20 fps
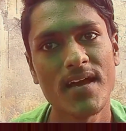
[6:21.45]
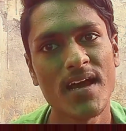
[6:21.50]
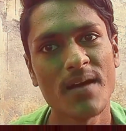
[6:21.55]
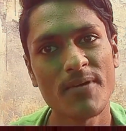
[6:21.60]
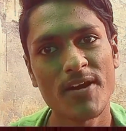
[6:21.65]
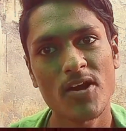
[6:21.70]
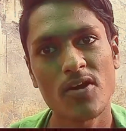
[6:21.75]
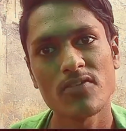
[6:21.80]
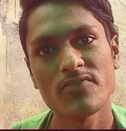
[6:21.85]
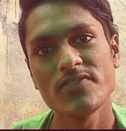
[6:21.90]

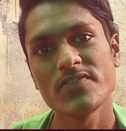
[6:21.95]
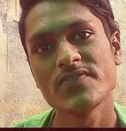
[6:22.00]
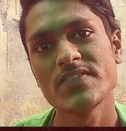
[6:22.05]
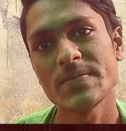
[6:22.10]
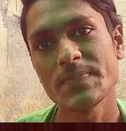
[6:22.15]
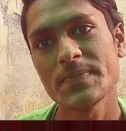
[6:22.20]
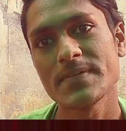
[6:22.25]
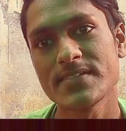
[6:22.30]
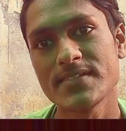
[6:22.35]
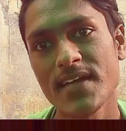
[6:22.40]
I'm around
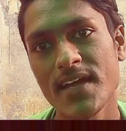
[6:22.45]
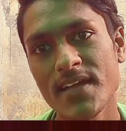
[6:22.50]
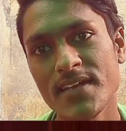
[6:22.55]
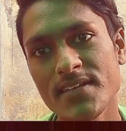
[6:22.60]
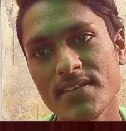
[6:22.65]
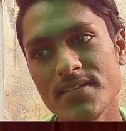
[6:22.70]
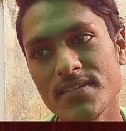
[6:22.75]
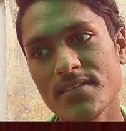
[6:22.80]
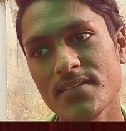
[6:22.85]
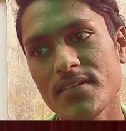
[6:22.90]

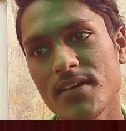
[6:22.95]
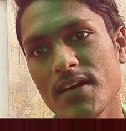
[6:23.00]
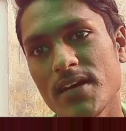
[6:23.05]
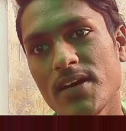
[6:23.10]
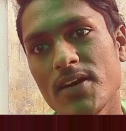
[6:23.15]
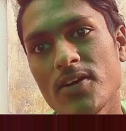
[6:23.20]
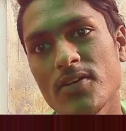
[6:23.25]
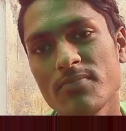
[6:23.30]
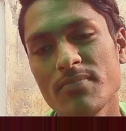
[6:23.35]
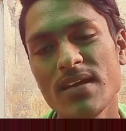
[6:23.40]
50%
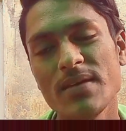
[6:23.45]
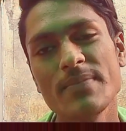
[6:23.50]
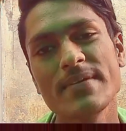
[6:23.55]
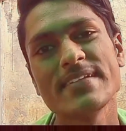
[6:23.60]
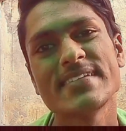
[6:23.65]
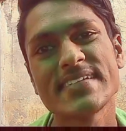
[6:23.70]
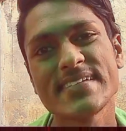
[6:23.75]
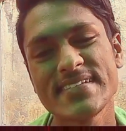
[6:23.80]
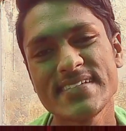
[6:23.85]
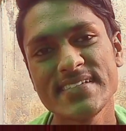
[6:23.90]
or
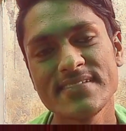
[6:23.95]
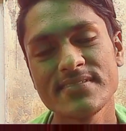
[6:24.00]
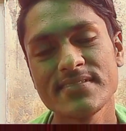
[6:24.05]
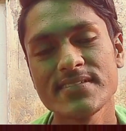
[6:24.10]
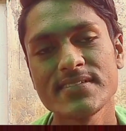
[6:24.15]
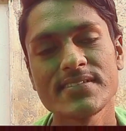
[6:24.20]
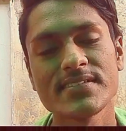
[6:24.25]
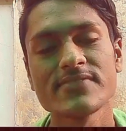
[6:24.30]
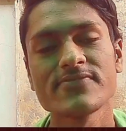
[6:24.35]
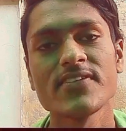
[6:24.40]
maybe 60 to
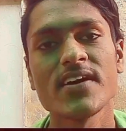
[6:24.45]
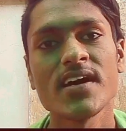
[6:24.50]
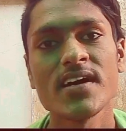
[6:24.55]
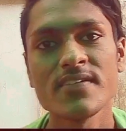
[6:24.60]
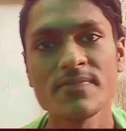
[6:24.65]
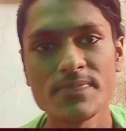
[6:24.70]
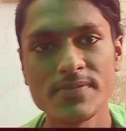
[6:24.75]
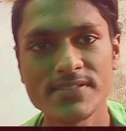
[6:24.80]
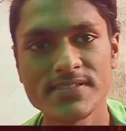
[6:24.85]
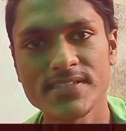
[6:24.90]

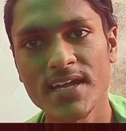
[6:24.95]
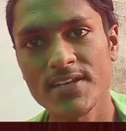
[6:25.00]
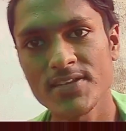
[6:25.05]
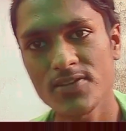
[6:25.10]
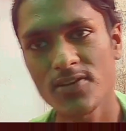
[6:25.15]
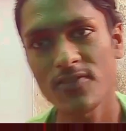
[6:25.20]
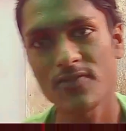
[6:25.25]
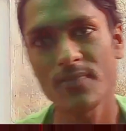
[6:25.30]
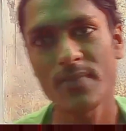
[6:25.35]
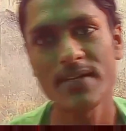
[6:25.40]

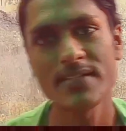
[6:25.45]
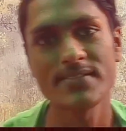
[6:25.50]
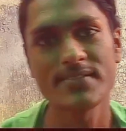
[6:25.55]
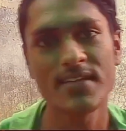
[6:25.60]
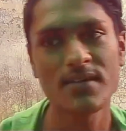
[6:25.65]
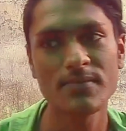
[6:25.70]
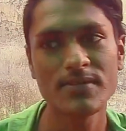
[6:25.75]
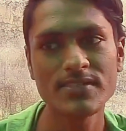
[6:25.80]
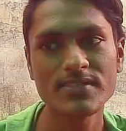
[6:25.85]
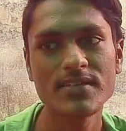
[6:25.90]
65% of my
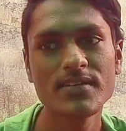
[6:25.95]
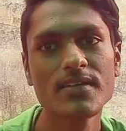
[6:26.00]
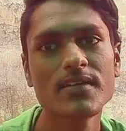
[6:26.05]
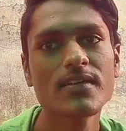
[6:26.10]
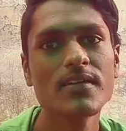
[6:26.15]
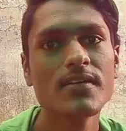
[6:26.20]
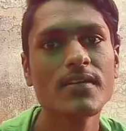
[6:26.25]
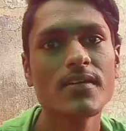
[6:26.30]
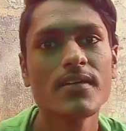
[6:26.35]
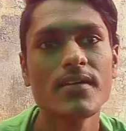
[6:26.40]
syllabus,
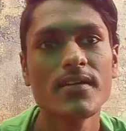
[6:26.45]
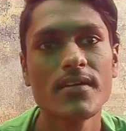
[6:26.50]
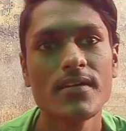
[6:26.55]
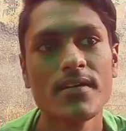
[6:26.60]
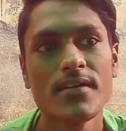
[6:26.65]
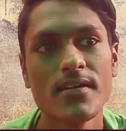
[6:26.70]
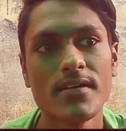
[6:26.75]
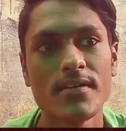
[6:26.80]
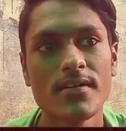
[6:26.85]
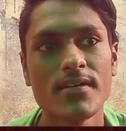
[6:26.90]

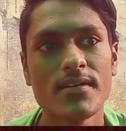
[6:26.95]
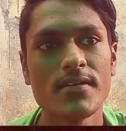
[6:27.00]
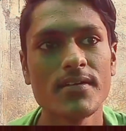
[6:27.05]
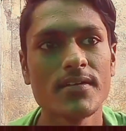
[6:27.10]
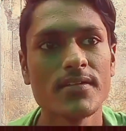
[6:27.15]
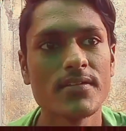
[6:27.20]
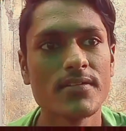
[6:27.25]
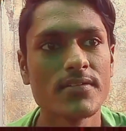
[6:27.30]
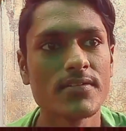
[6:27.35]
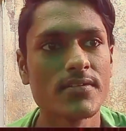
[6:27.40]

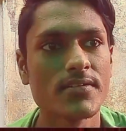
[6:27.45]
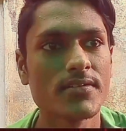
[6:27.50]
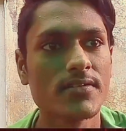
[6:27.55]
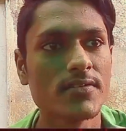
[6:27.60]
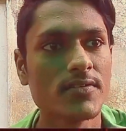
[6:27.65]
and